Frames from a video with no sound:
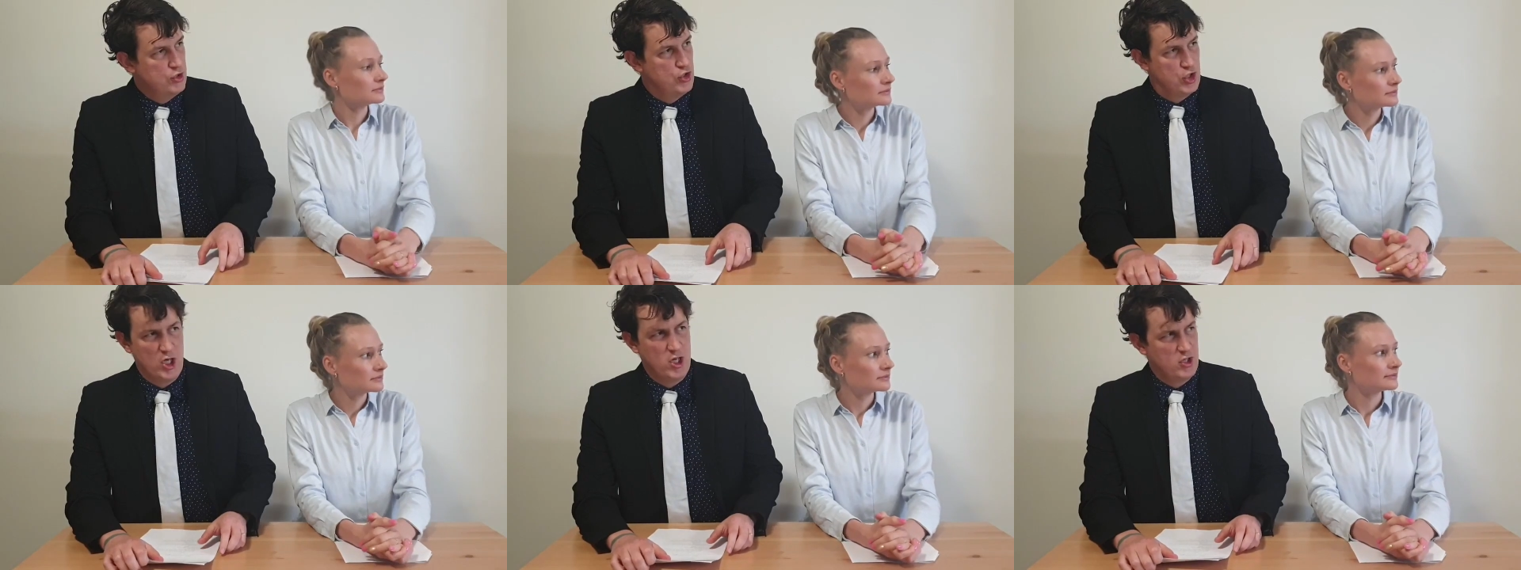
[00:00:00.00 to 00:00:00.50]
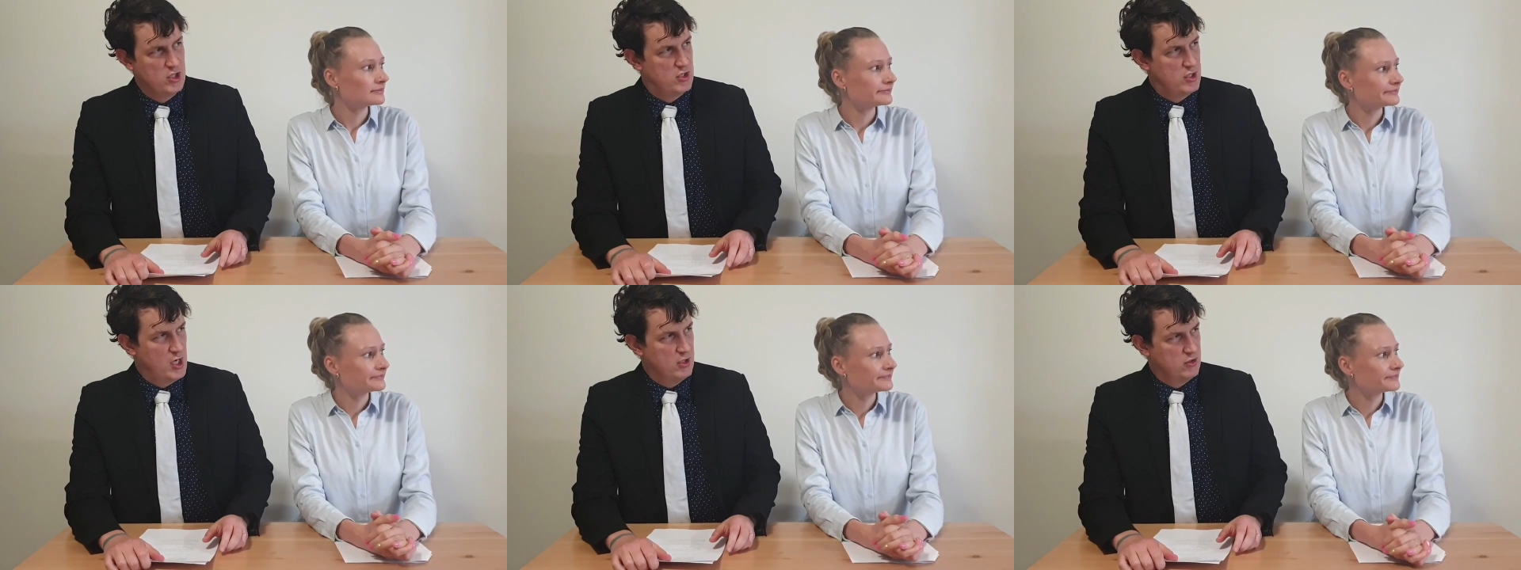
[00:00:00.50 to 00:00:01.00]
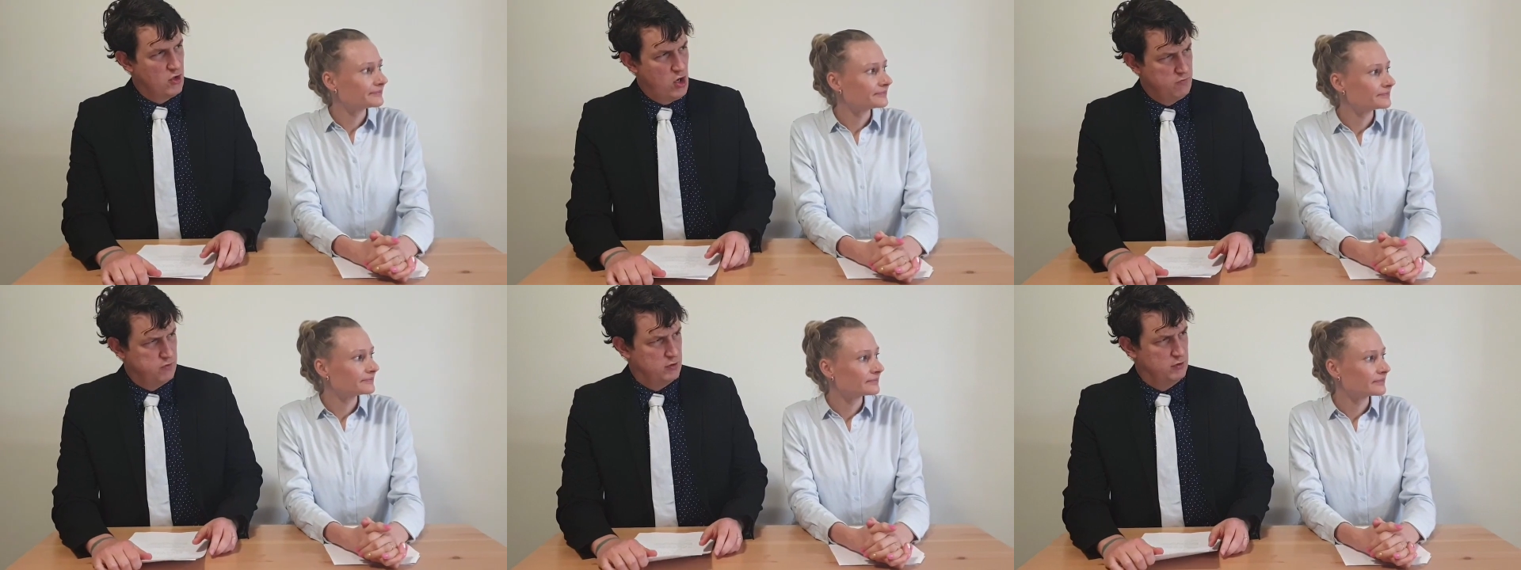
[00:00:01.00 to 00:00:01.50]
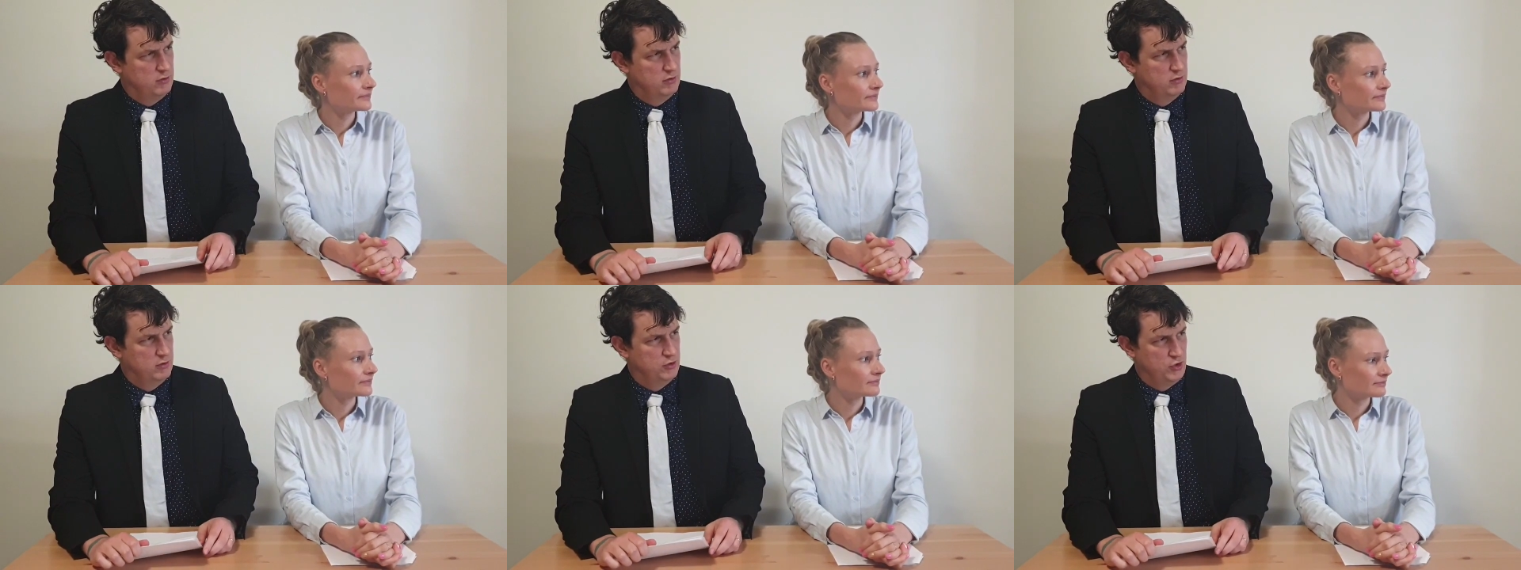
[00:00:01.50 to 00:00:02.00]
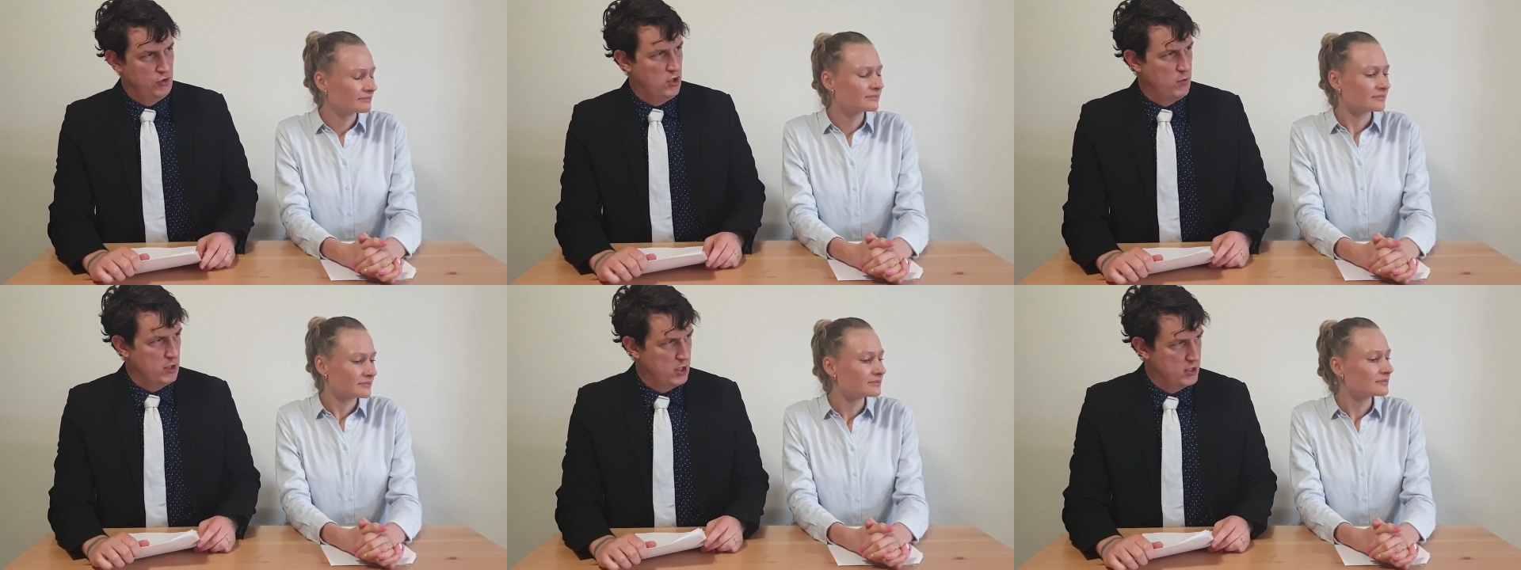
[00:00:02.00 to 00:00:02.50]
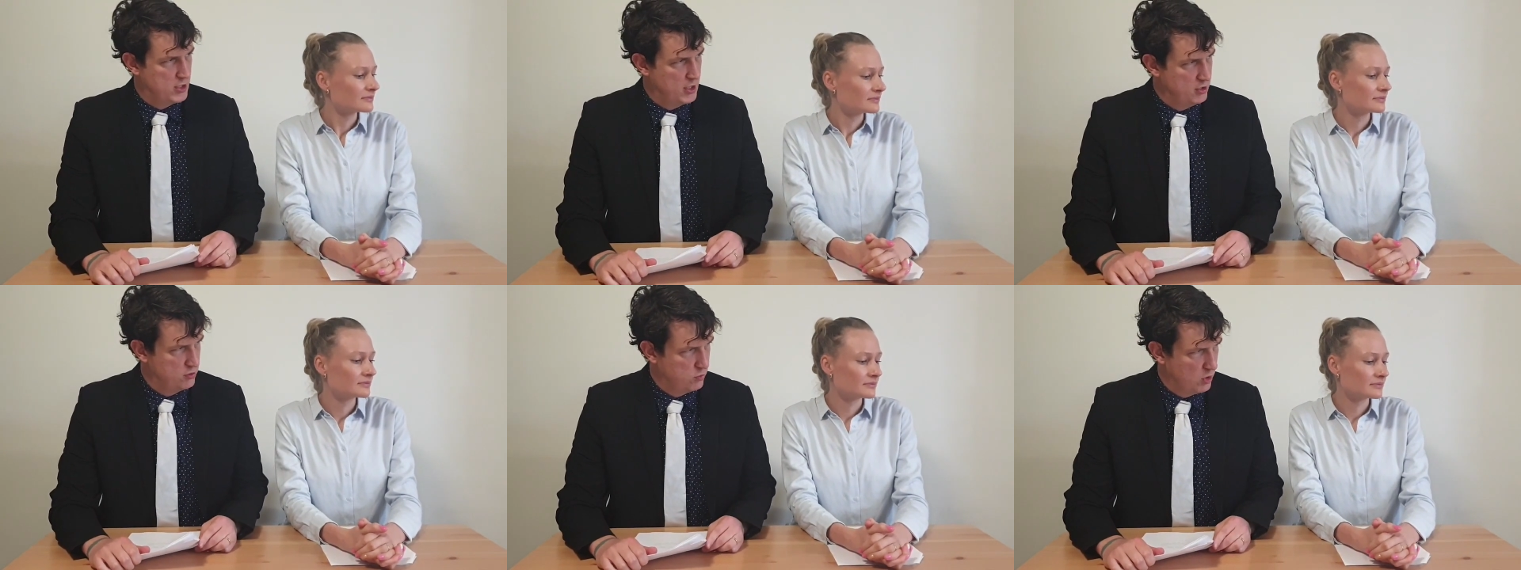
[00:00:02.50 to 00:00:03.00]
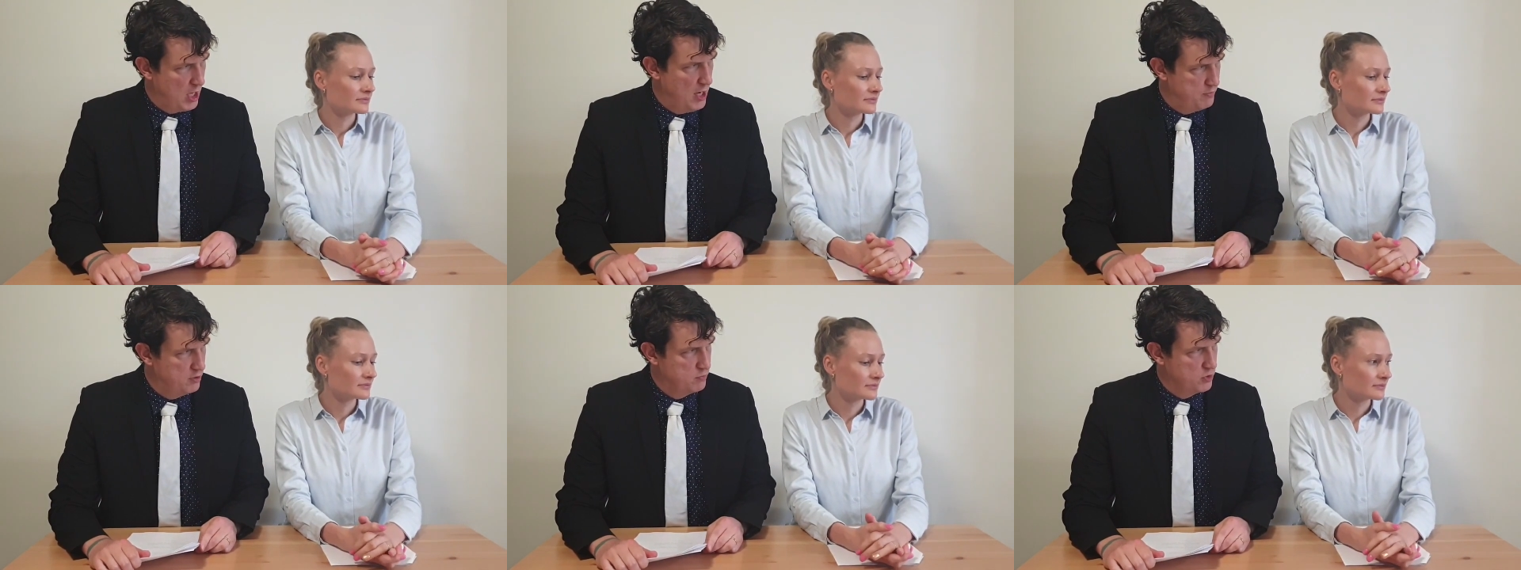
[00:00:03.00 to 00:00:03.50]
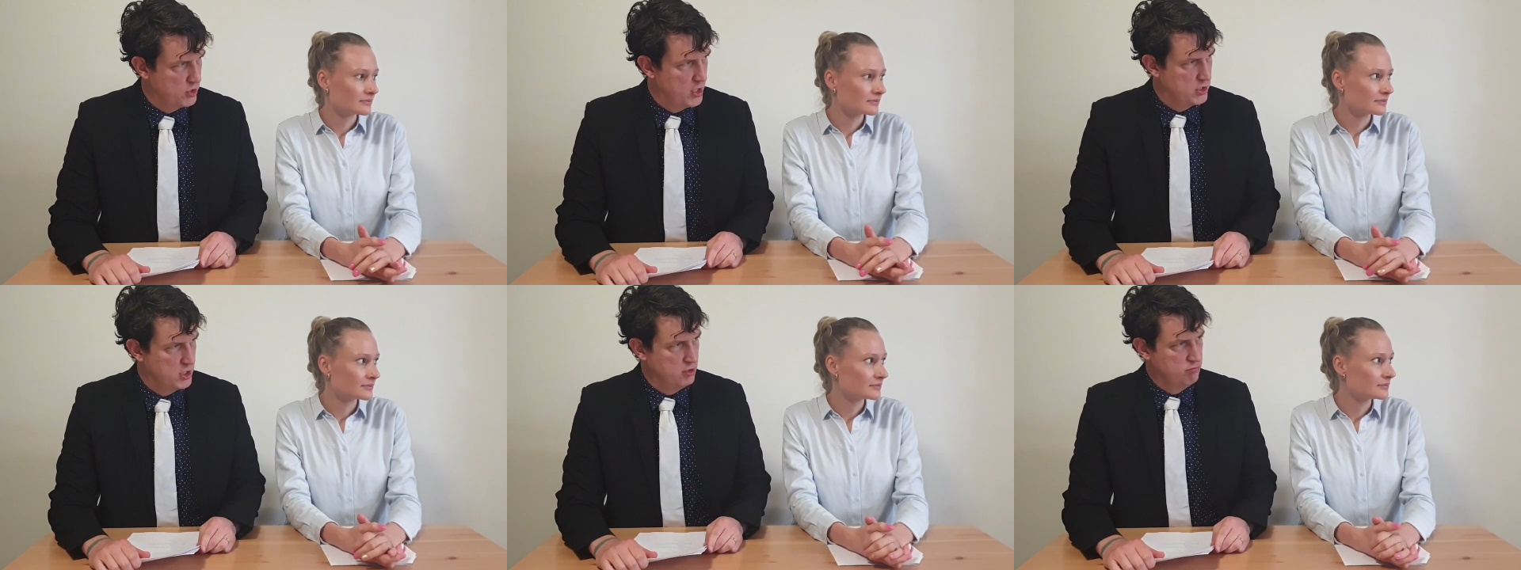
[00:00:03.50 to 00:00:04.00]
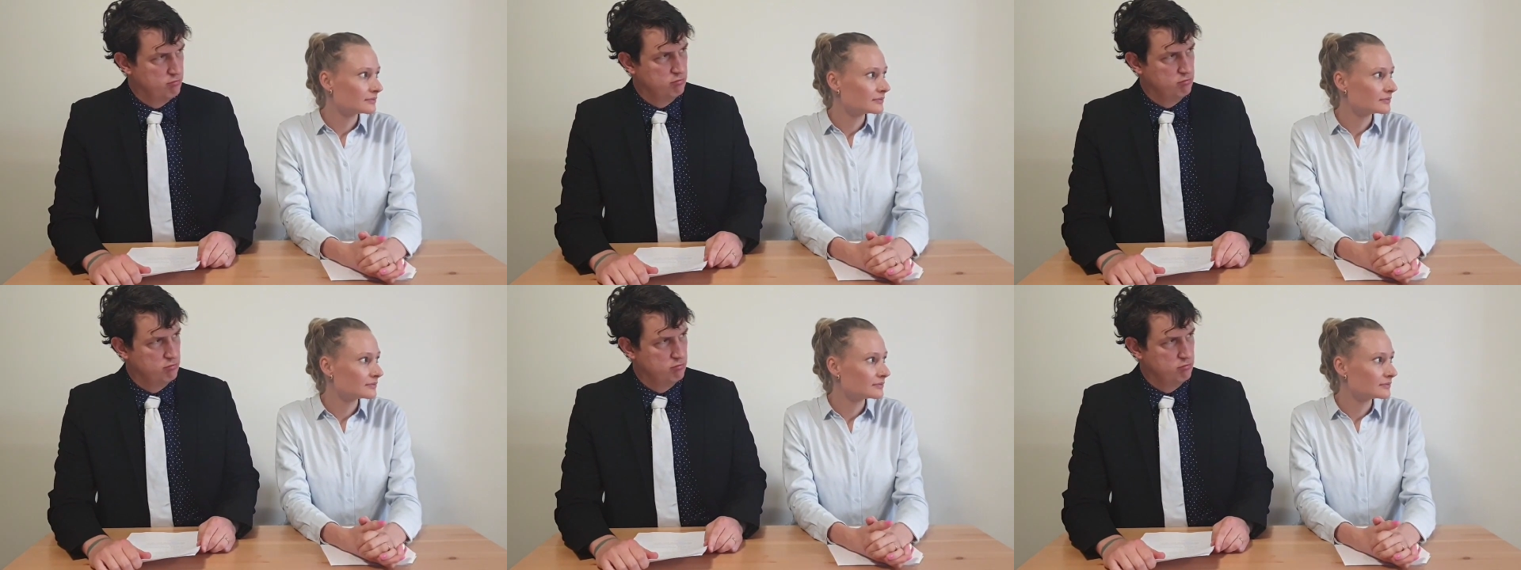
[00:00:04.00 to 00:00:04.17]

Speaker 1: Jenny, this sounds awful. Do you know when these things will happen precisely?